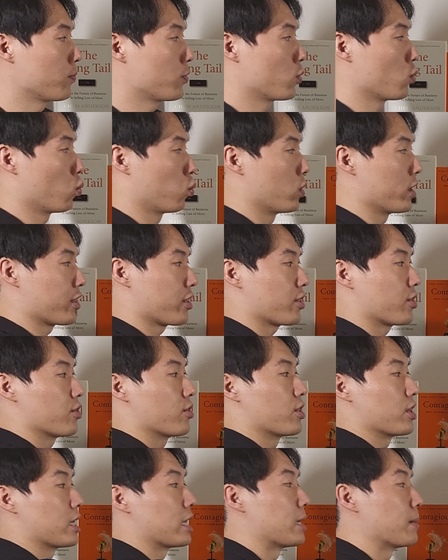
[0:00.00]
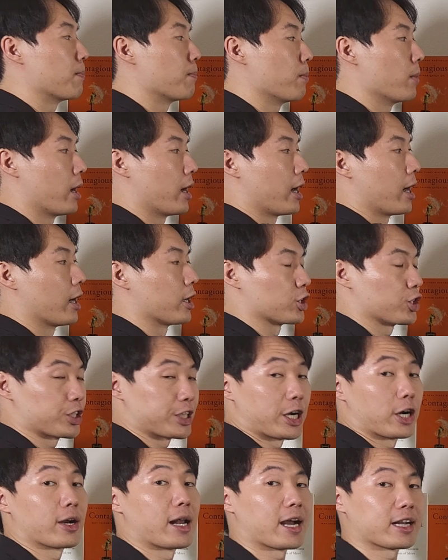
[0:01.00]
with the
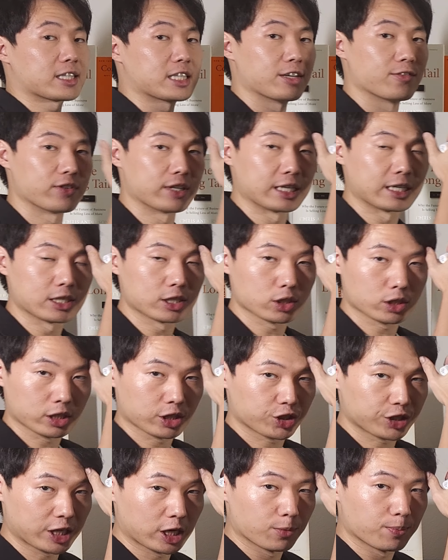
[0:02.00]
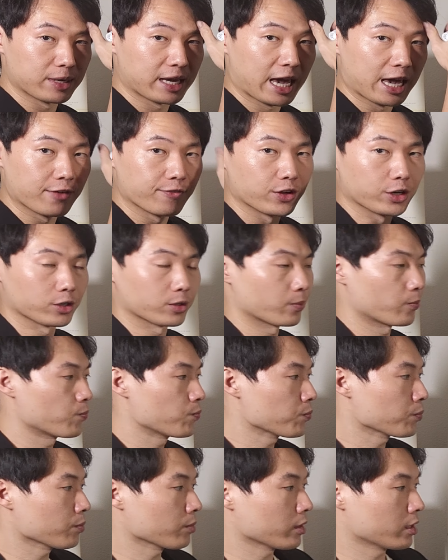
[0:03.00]
shared activity, the shared behavior.
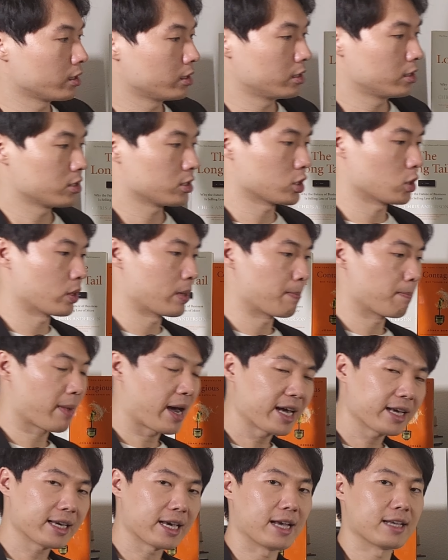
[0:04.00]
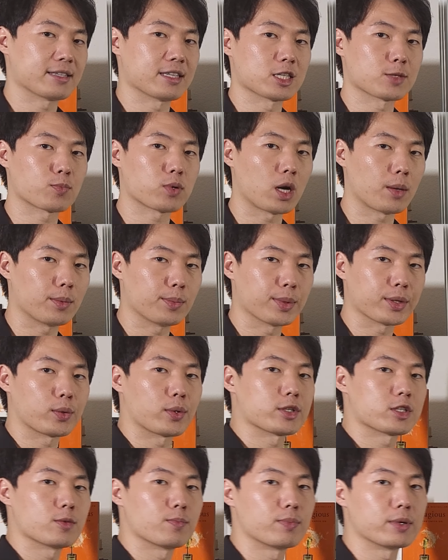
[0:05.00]
So in my case, it's probably
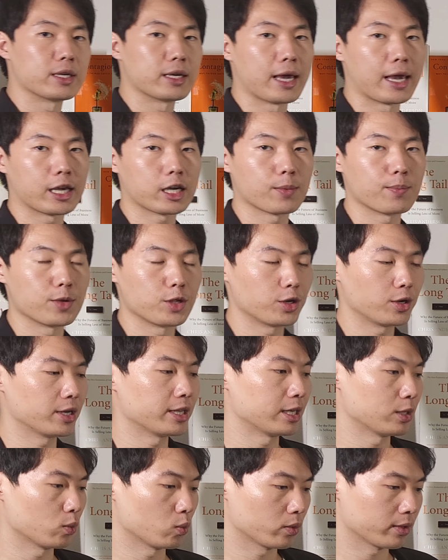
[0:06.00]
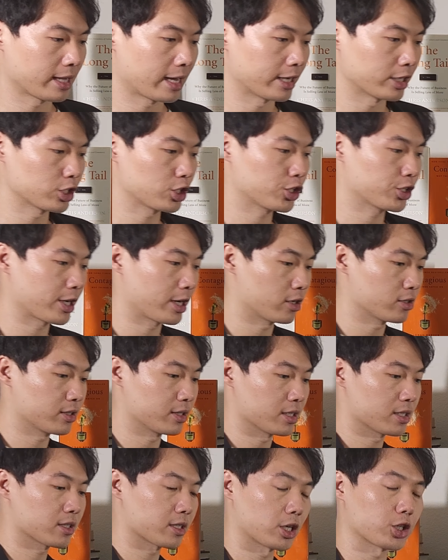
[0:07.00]
going to be a community that shares
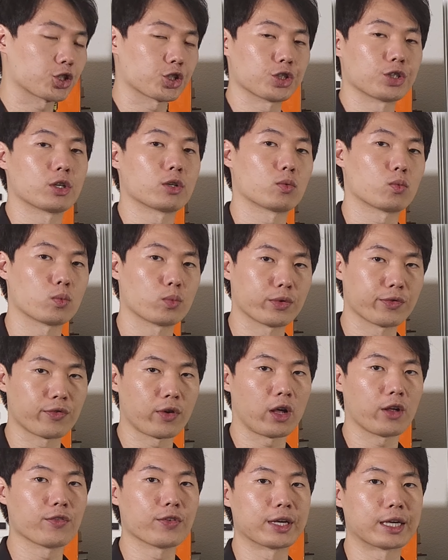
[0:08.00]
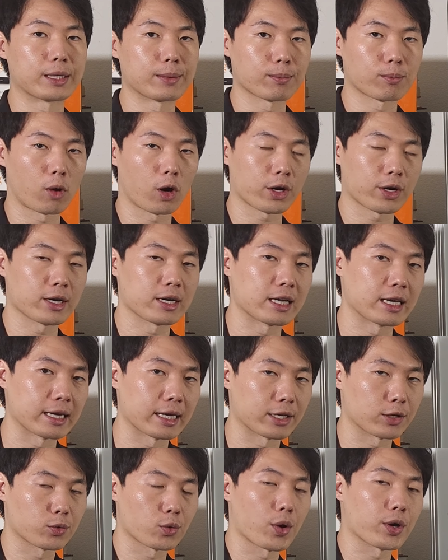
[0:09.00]
discussion revolving marketing
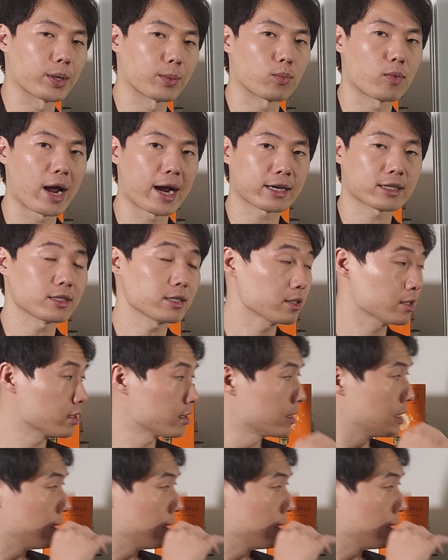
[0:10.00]
and growing a practice.